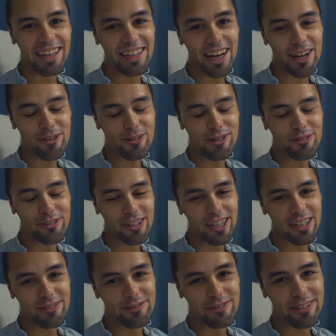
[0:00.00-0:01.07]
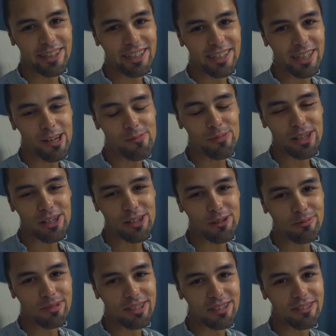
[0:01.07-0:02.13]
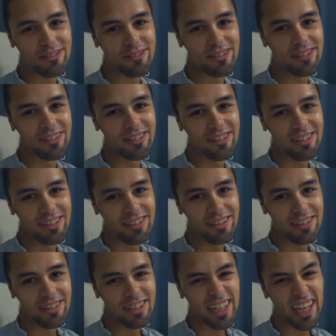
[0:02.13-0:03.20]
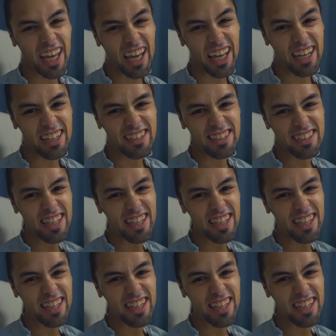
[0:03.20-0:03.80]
and now we're in recovery. I'll be home soon. Gang.